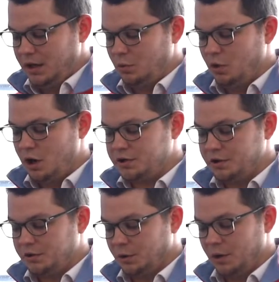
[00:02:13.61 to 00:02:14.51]
It walks
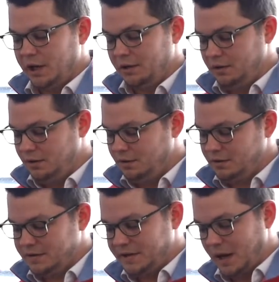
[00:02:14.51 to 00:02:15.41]
you through it
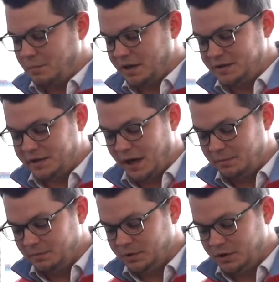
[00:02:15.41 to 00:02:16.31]
step by step,